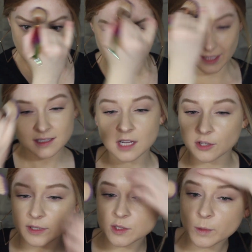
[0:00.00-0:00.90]
And that's
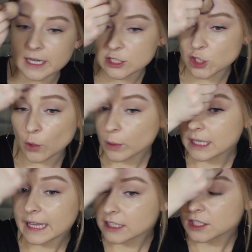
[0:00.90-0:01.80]
another reason why I don't
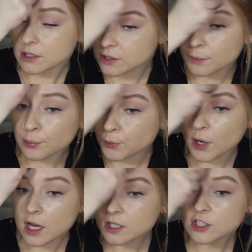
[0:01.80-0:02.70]
really like to use a
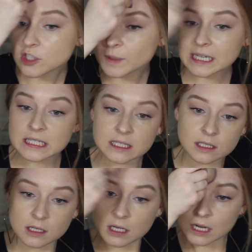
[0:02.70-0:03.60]
brush, just because,
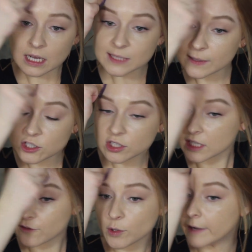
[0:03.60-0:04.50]
especially
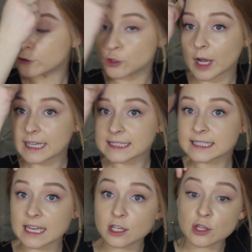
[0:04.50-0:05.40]
if you have dry
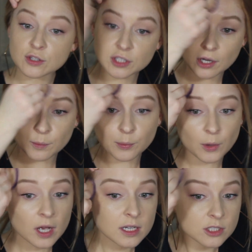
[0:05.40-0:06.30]
skin, using a
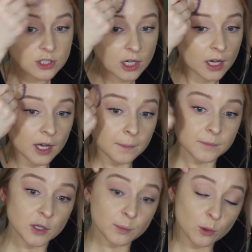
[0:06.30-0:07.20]
brush,
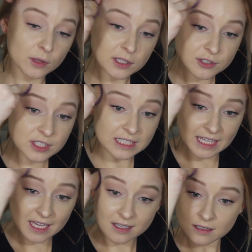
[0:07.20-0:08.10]
you're pulling your
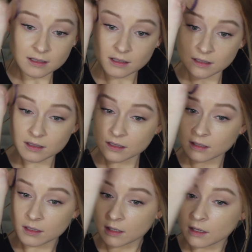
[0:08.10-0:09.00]
skin
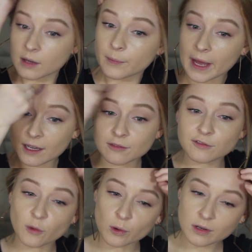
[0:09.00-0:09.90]
back and
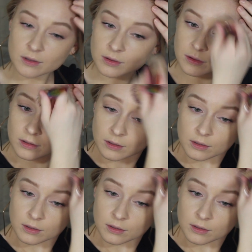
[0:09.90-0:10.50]
forth.